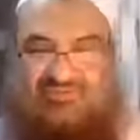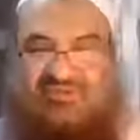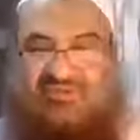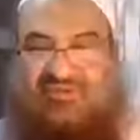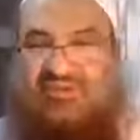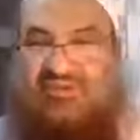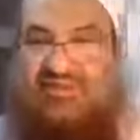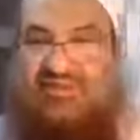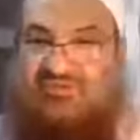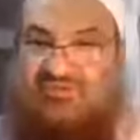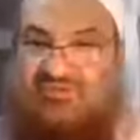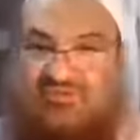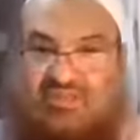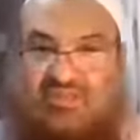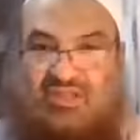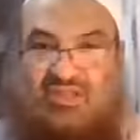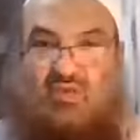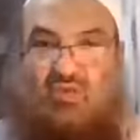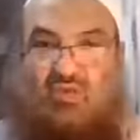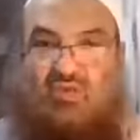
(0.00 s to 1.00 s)
wa barakatuh,
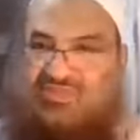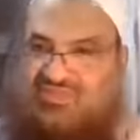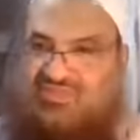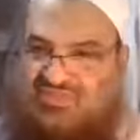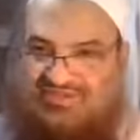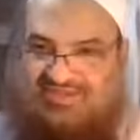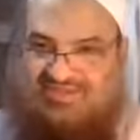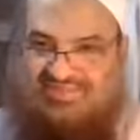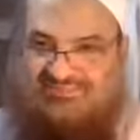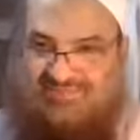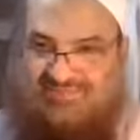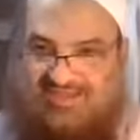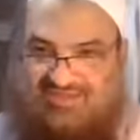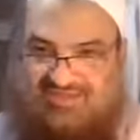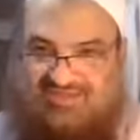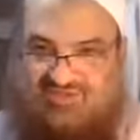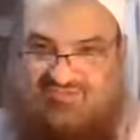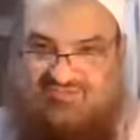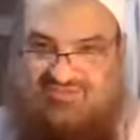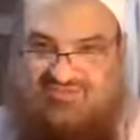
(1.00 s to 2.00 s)
with the
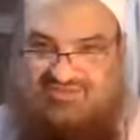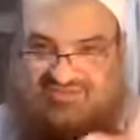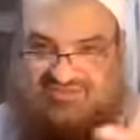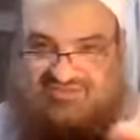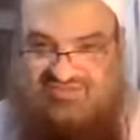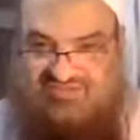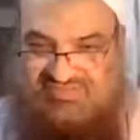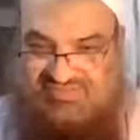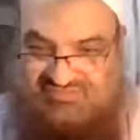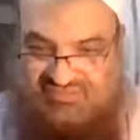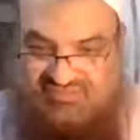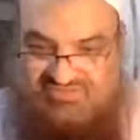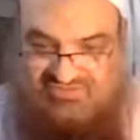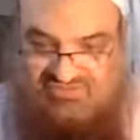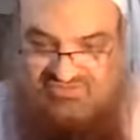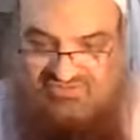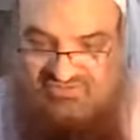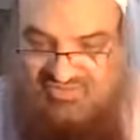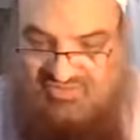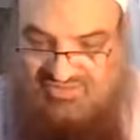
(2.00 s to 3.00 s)
respect of the difference among
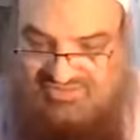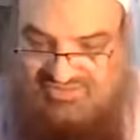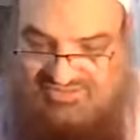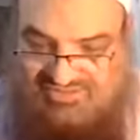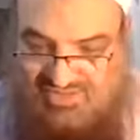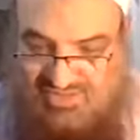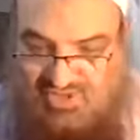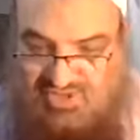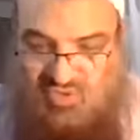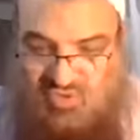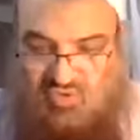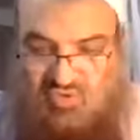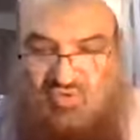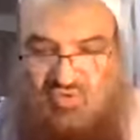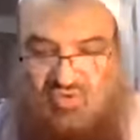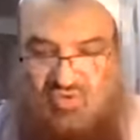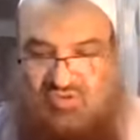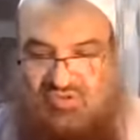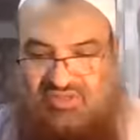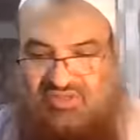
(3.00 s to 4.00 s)
the scholars
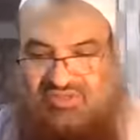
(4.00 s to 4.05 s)
who